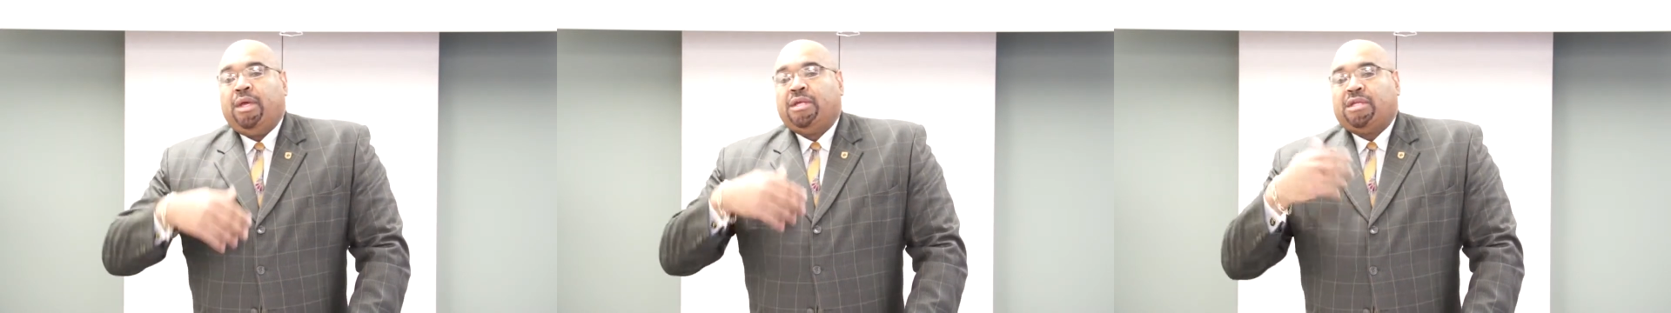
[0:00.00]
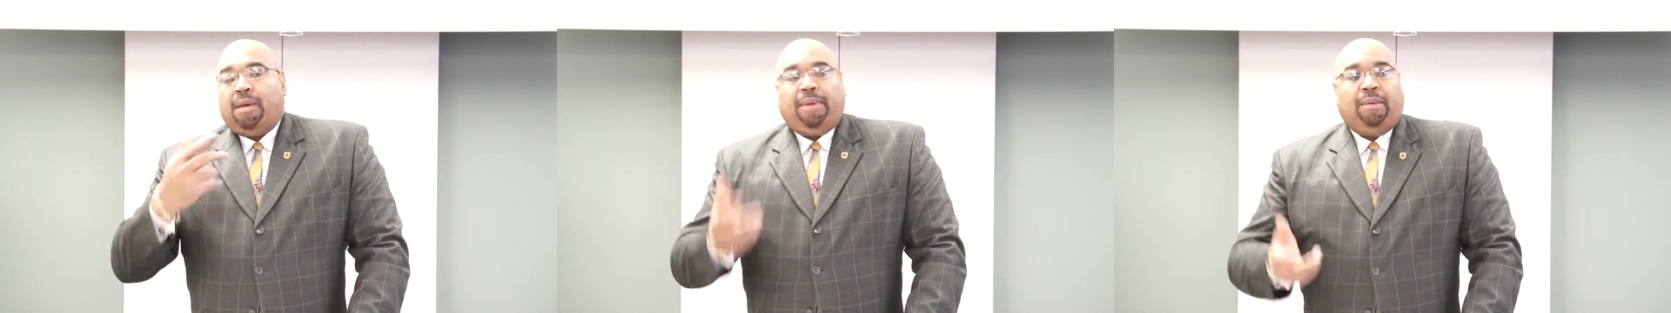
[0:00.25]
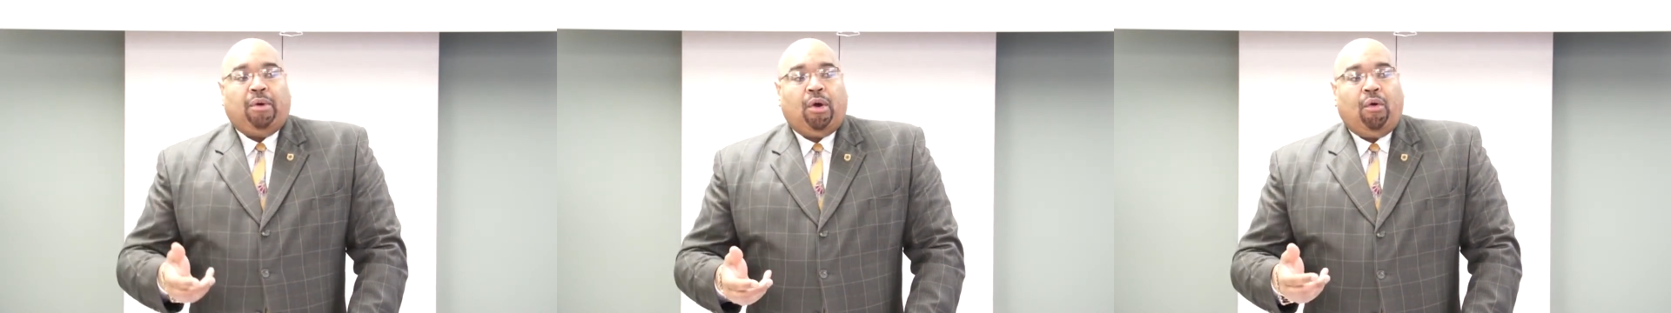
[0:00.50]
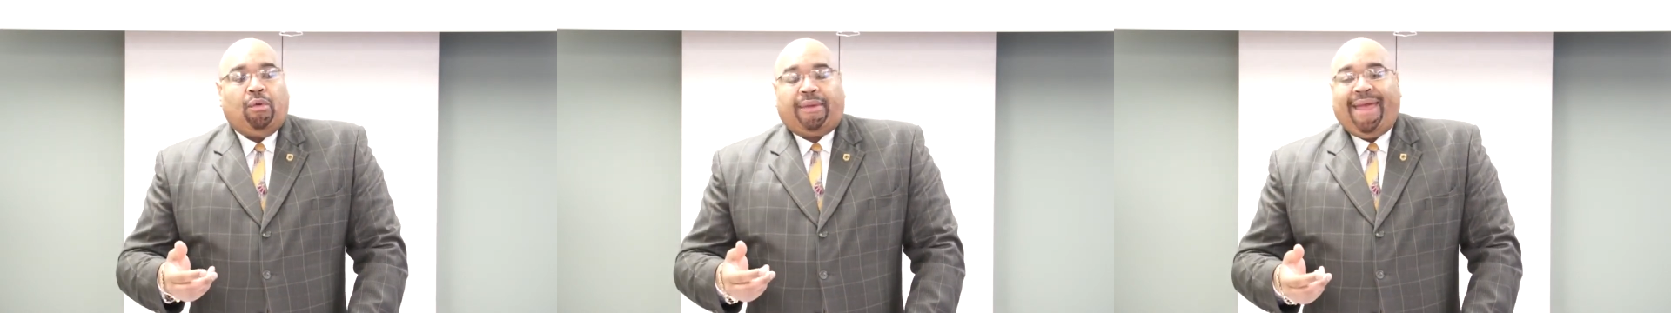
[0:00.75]
Some people
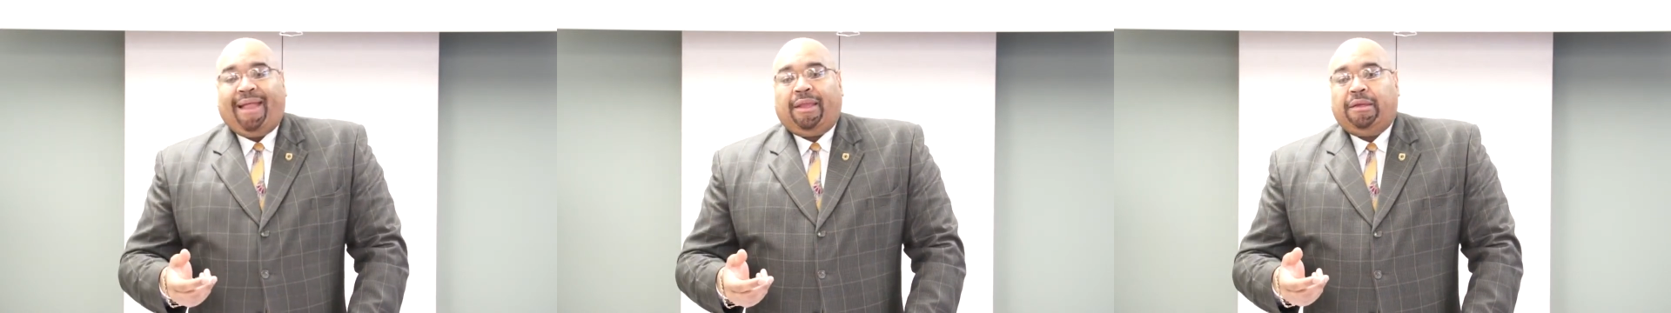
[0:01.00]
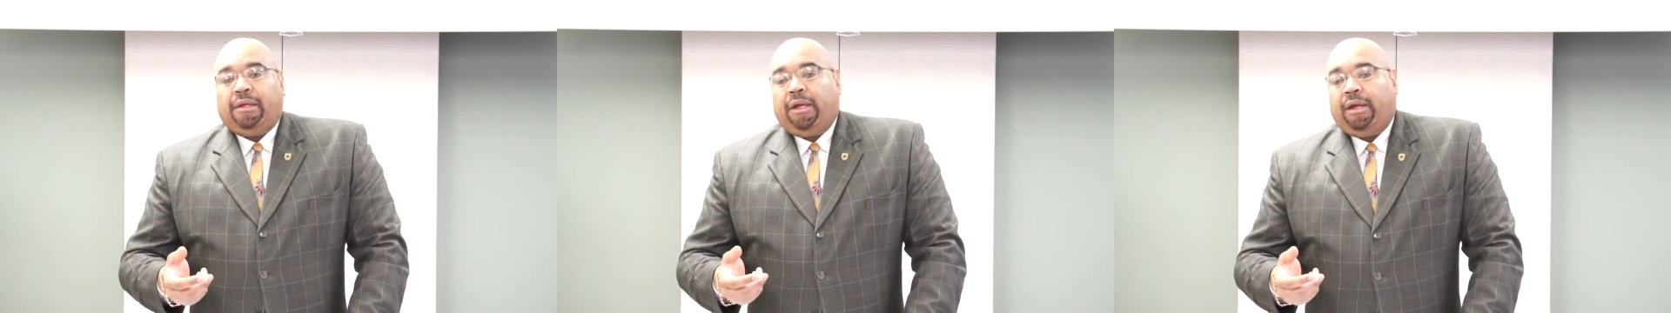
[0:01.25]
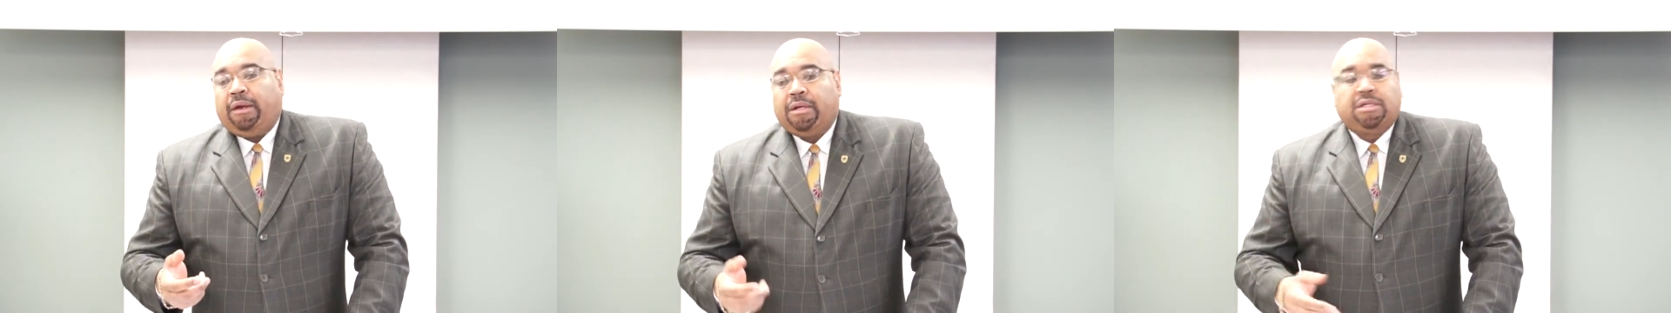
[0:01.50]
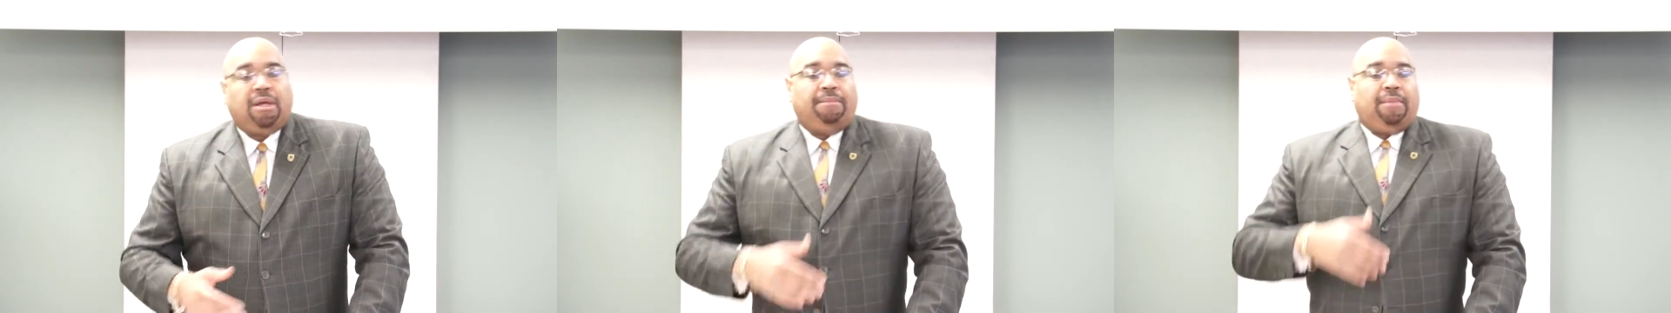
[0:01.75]
go on the calendar year,
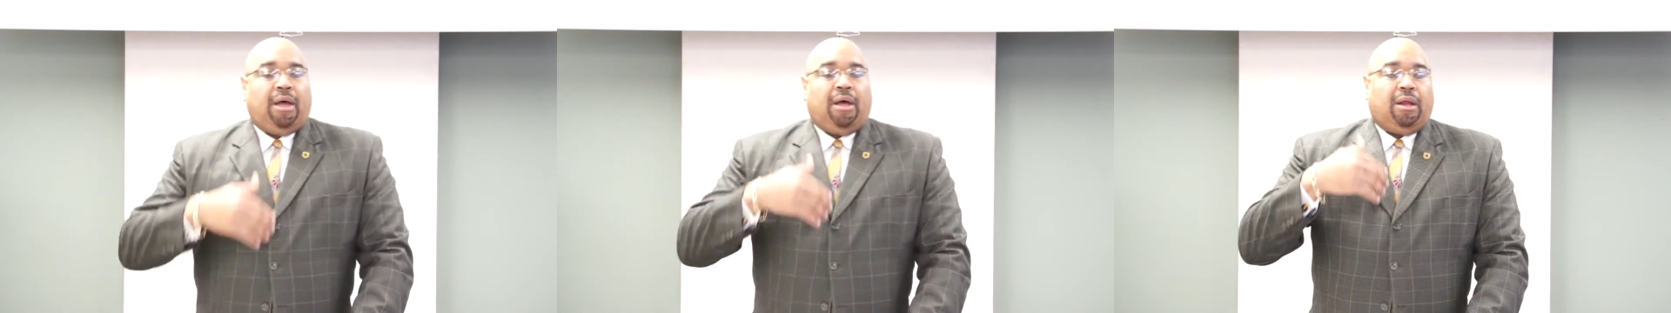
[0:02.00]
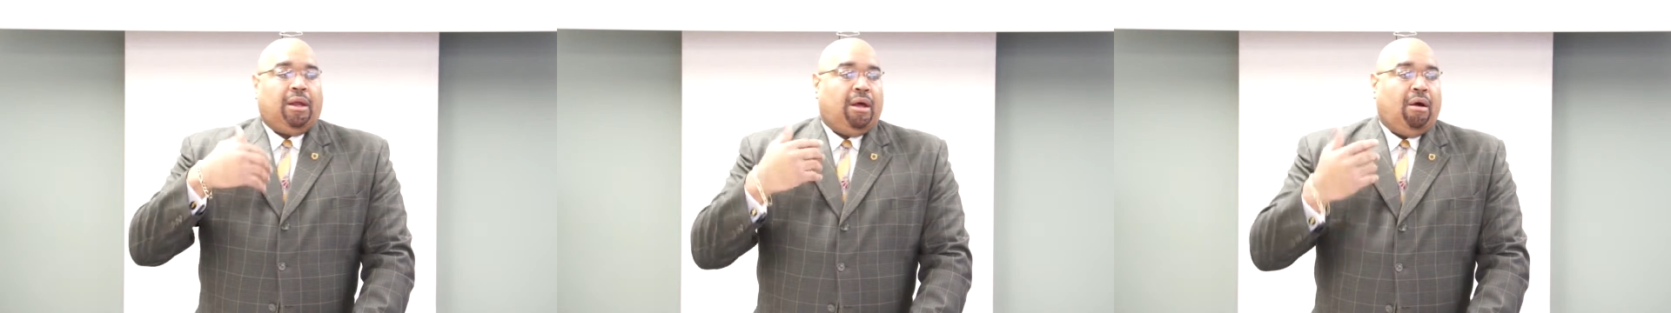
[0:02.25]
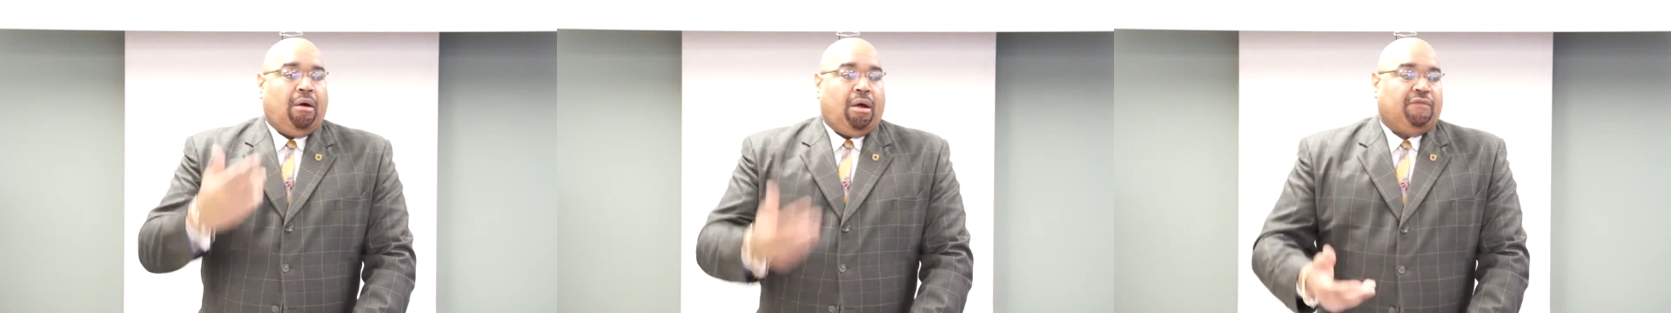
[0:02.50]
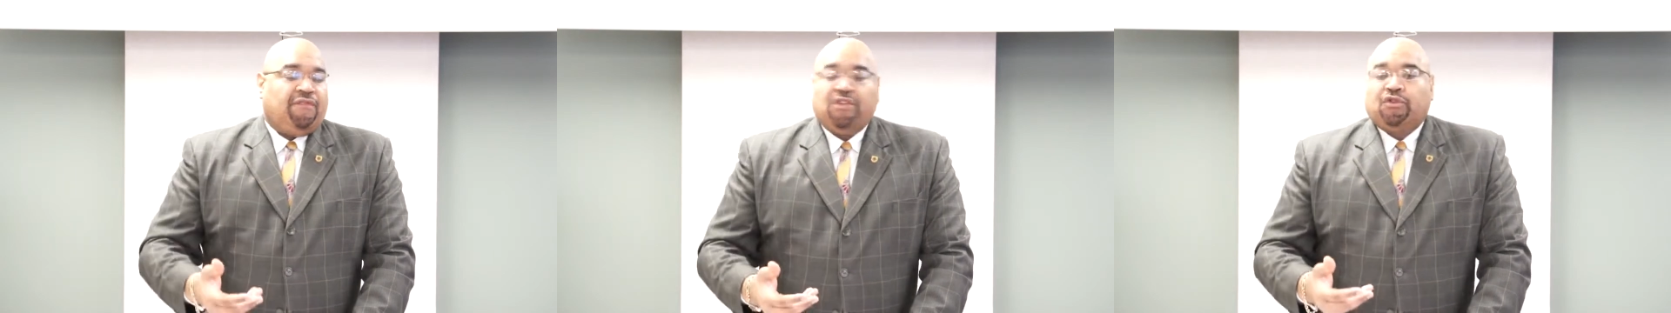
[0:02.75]

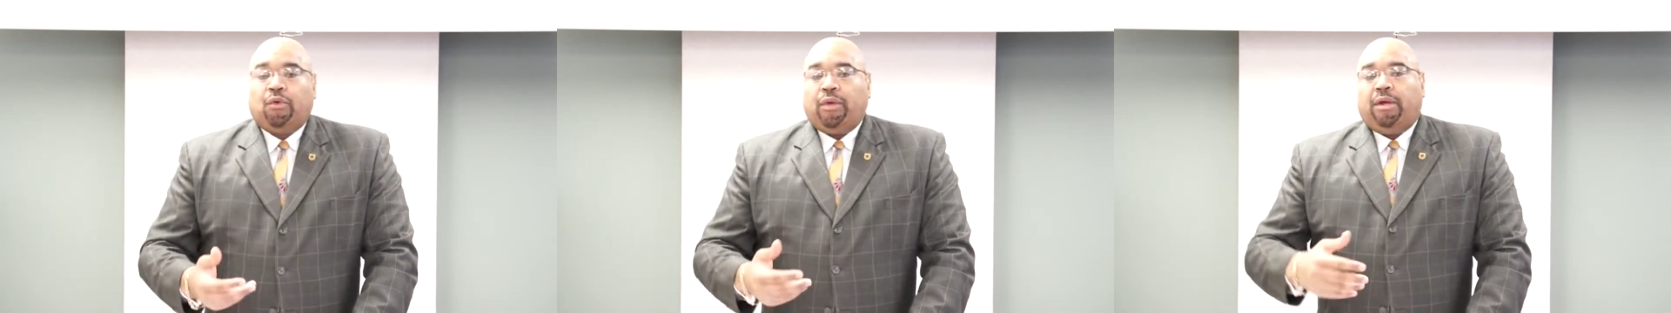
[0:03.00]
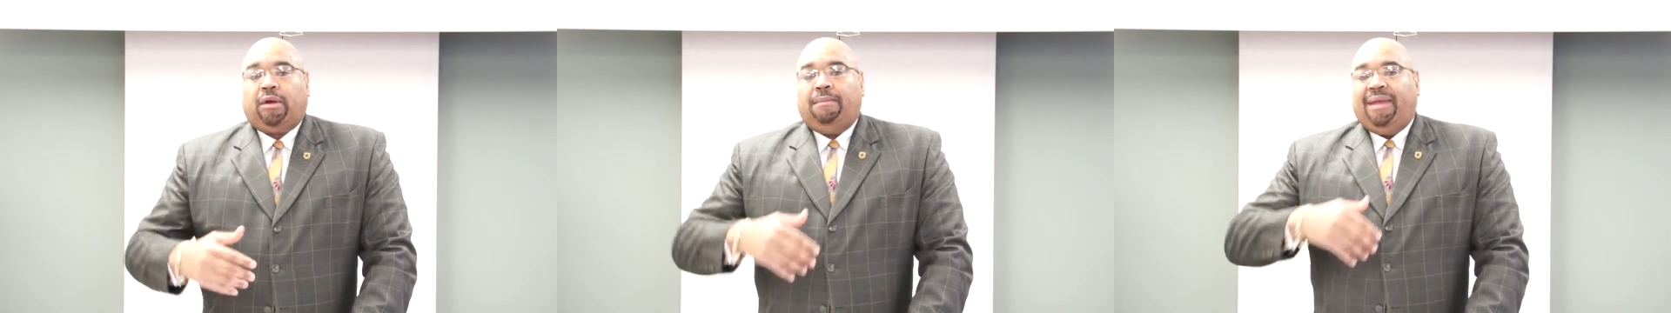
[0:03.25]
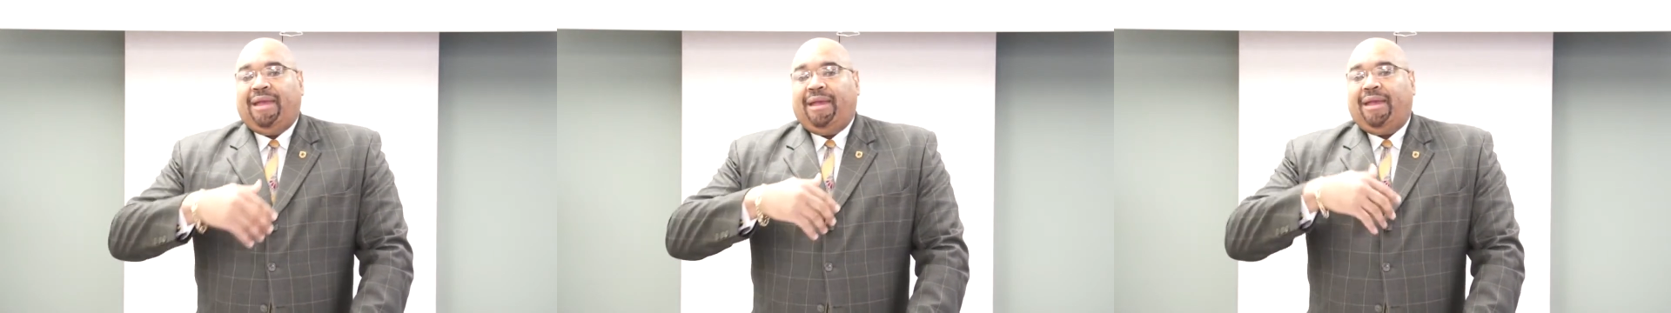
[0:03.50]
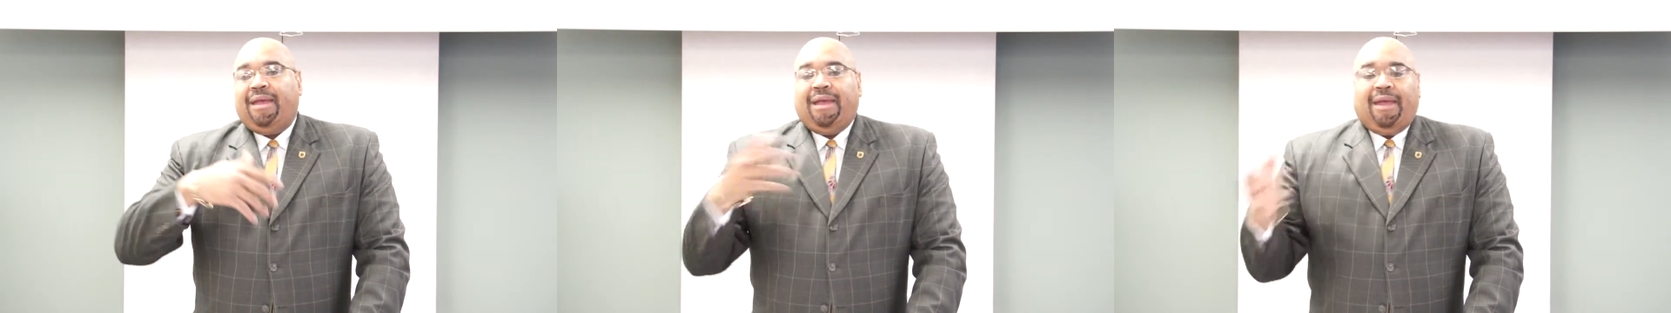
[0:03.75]
or a fiscal year could be,